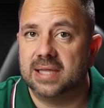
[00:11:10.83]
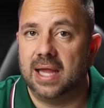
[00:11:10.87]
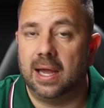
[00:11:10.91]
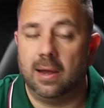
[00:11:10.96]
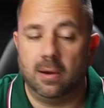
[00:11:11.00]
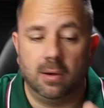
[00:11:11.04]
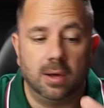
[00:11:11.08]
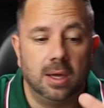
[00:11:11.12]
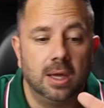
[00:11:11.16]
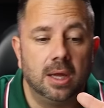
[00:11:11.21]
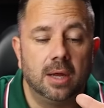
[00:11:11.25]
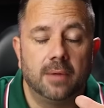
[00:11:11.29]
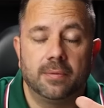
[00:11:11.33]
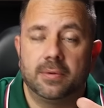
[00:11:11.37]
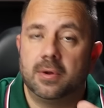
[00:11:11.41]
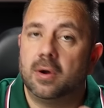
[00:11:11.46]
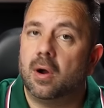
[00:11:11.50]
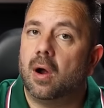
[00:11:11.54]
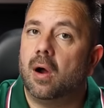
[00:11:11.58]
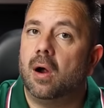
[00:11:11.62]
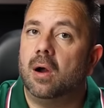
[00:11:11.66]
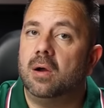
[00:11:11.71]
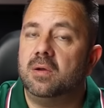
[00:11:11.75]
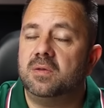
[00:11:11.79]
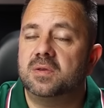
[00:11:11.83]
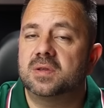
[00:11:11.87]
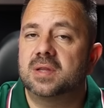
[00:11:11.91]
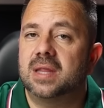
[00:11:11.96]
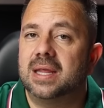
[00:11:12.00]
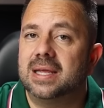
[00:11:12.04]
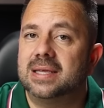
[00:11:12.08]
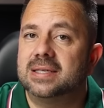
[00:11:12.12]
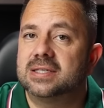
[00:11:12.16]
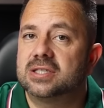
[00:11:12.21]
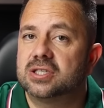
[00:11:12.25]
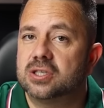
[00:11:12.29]
Now, there are
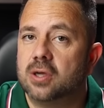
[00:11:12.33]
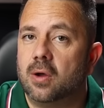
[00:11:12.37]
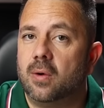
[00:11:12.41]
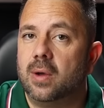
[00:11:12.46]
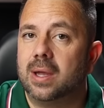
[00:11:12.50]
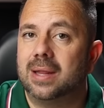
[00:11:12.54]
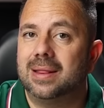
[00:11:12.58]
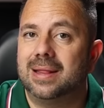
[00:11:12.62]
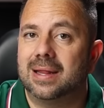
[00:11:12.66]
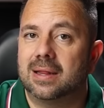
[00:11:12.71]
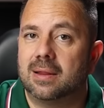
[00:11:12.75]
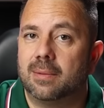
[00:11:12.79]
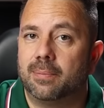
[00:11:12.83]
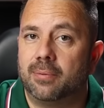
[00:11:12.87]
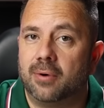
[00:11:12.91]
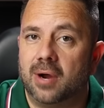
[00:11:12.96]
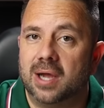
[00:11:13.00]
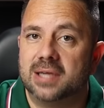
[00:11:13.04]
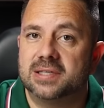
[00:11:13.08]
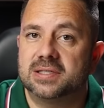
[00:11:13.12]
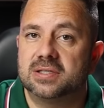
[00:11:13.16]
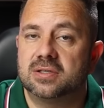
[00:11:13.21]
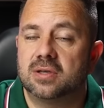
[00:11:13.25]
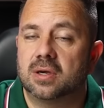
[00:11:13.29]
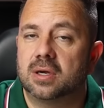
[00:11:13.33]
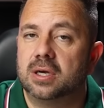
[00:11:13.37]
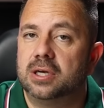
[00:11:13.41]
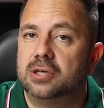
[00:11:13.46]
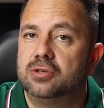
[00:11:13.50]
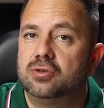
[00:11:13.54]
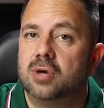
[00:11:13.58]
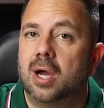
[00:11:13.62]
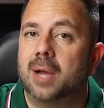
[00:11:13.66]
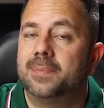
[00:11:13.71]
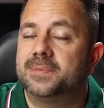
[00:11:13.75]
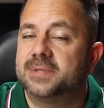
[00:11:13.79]
things showing that the prices are going to
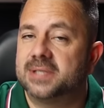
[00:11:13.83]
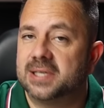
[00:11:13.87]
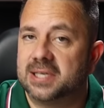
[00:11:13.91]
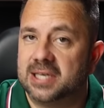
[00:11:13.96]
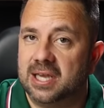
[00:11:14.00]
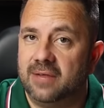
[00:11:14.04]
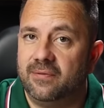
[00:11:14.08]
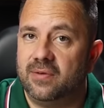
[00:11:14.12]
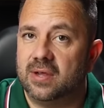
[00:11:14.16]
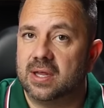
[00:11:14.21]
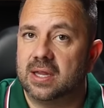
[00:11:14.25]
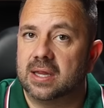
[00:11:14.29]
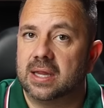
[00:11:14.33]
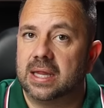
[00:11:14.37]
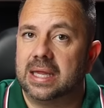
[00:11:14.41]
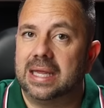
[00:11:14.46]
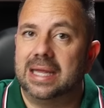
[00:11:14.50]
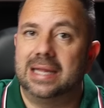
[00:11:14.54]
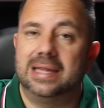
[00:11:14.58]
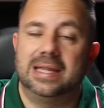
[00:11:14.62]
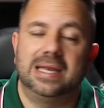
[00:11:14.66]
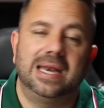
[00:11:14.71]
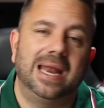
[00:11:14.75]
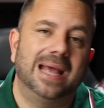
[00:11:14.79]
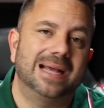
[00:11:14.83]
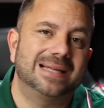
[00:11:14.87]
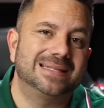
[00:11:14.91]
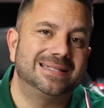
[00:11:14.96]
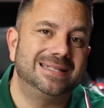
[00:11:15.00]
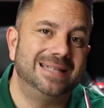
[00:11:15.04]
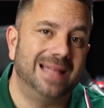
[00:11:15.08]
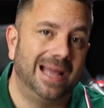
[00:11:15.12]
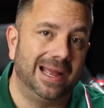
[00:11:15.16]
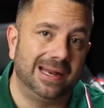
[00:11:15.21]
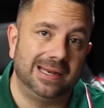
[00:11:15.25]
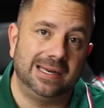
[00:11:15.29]
drop significantly in the
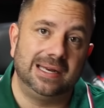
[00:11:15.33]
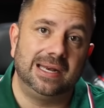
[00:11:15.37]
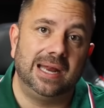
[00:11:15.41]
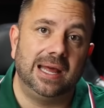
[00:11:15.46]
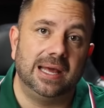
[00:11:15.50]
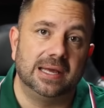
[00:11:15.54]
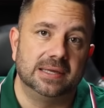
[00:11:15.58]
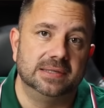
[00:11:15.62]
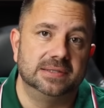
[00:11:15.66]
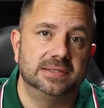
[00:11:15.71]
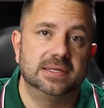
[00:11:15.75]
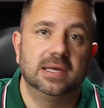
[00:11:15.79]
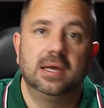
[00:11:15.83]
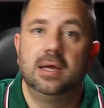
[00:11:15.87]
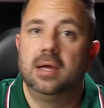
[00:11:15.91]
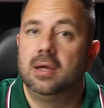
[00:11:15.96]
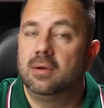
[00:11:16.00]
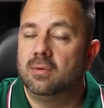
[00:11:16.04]
next 90 days.